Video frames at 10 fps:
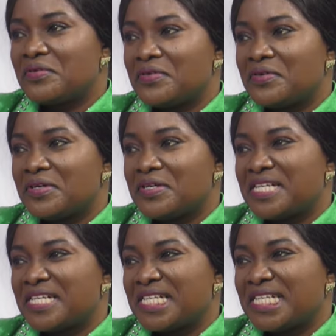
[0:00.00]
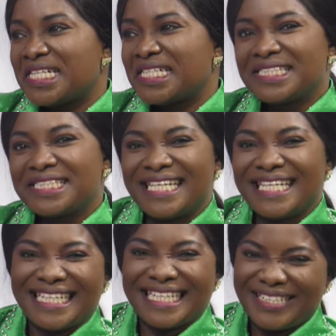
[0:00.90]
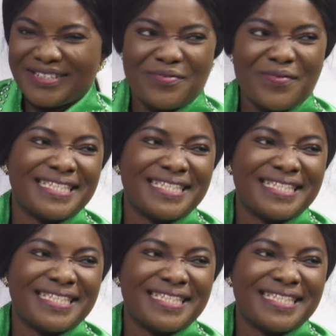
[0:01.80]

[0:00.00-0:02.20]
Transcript: That's how we call them. Since you